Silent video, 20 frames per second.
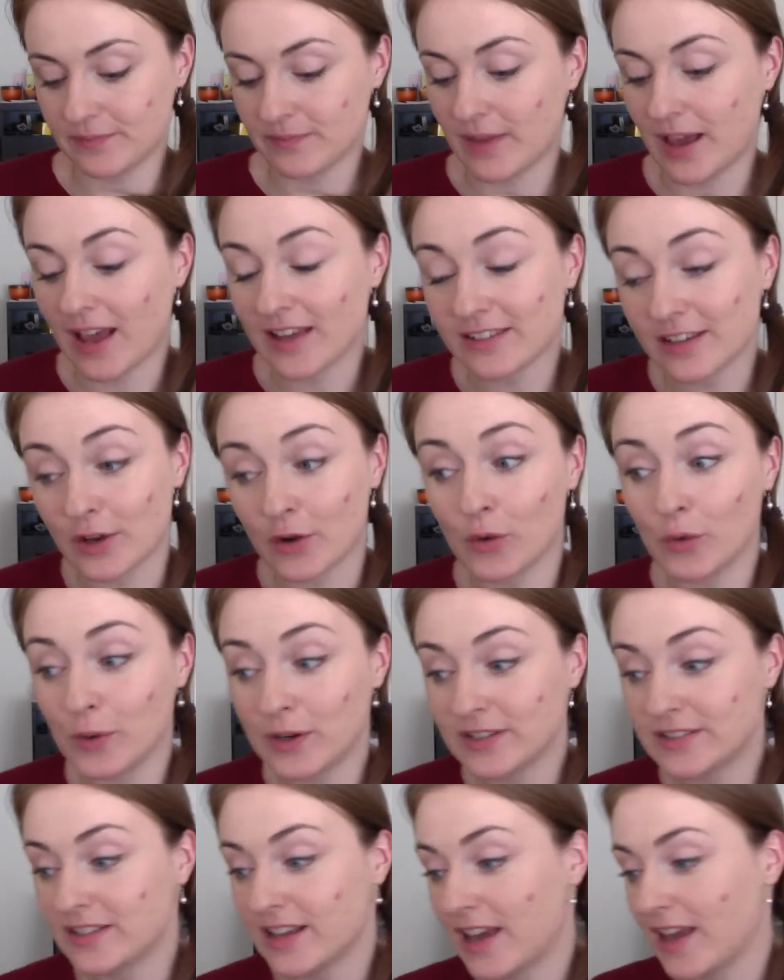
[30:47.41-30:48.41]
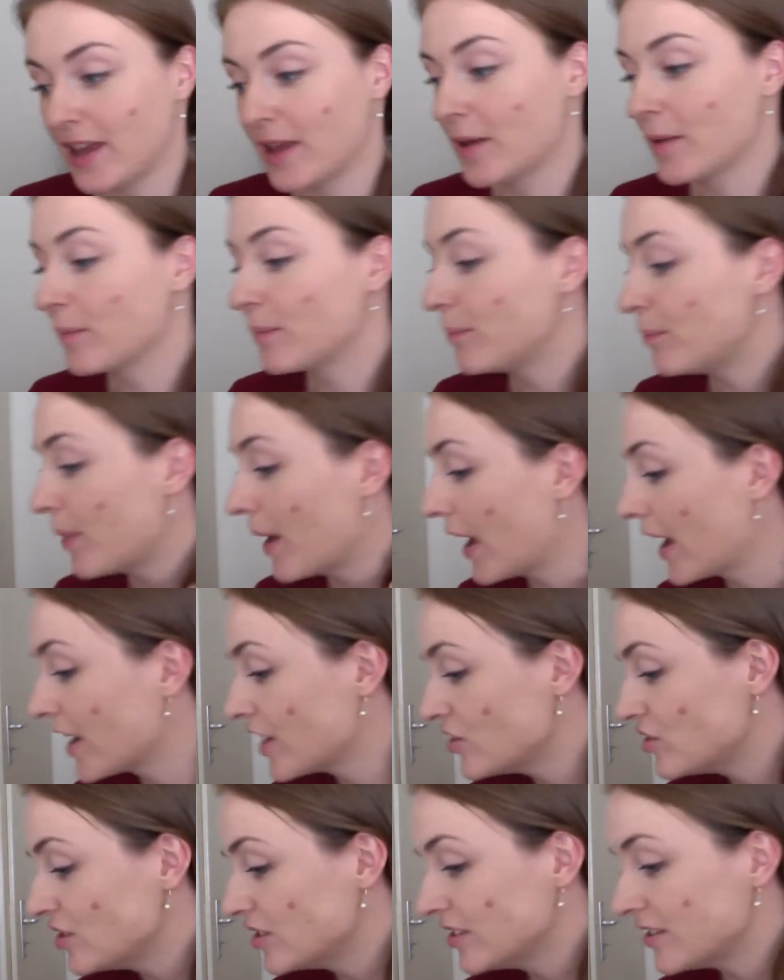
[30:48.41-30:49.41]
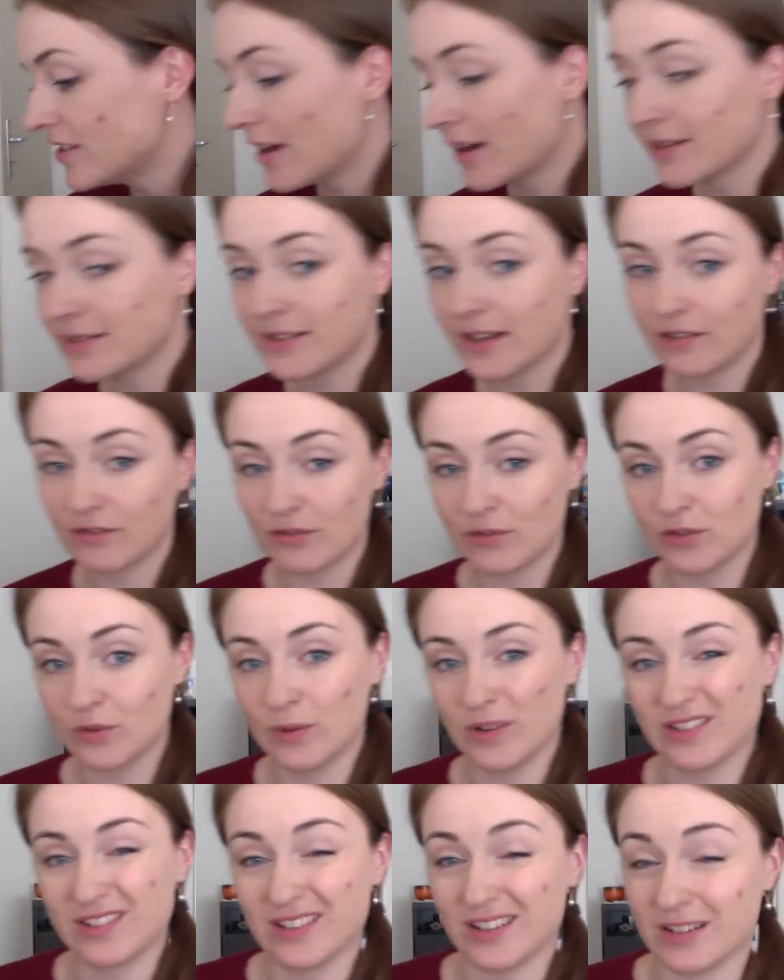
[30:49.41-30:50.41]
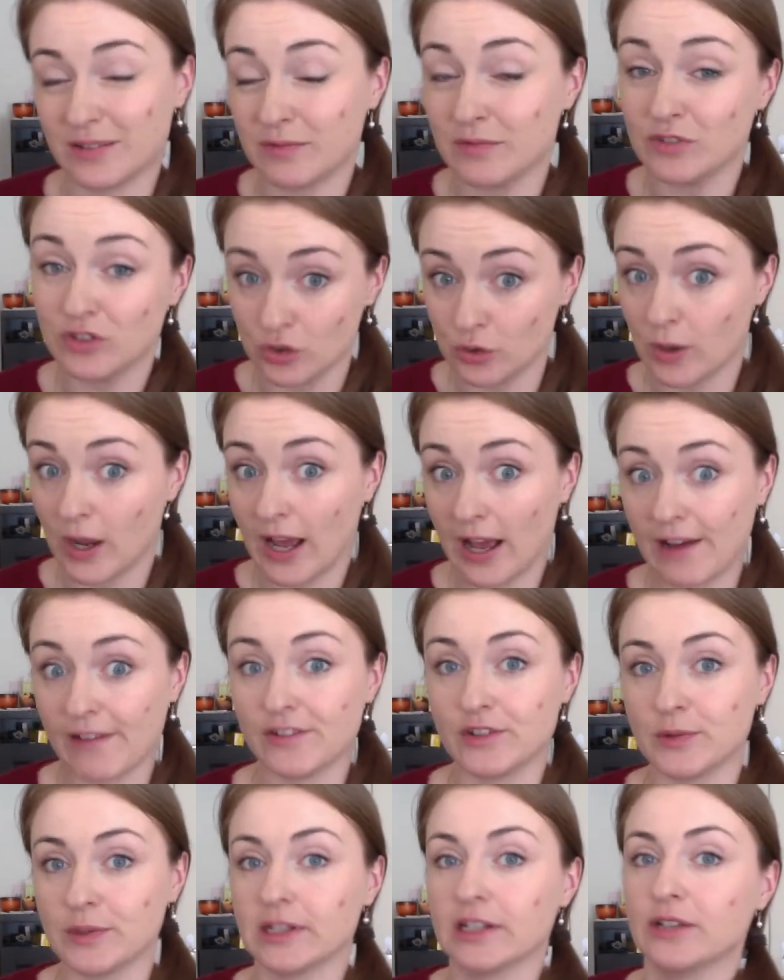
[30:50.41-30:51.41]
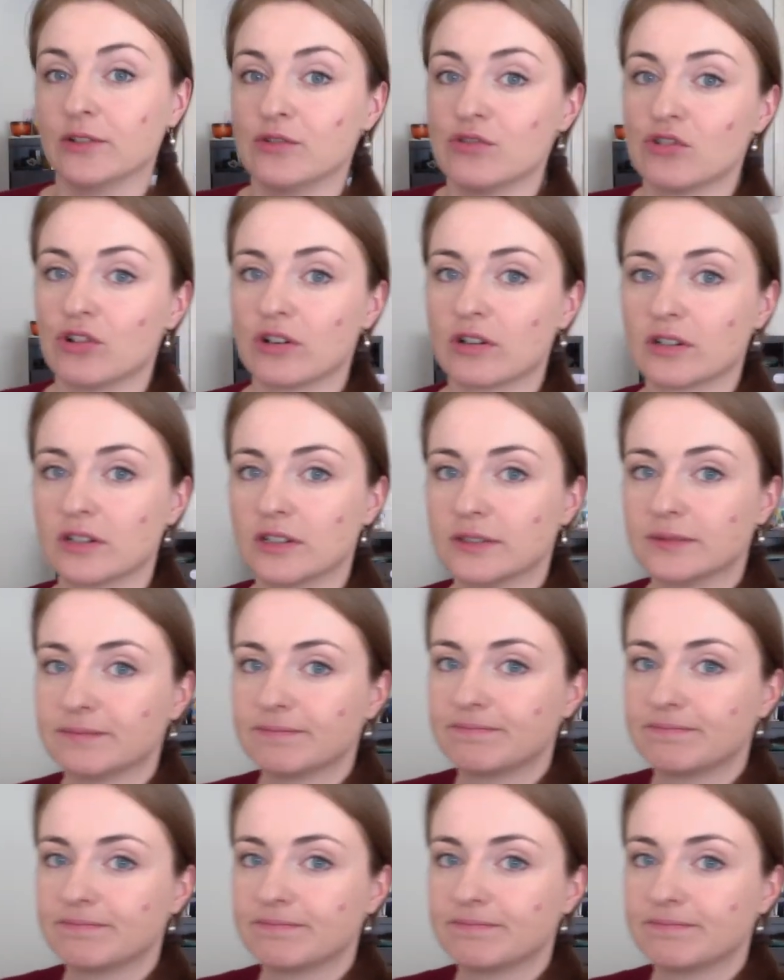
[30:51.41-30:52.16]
As I always say, packages that are sent from Switzerland do have to include chocolate.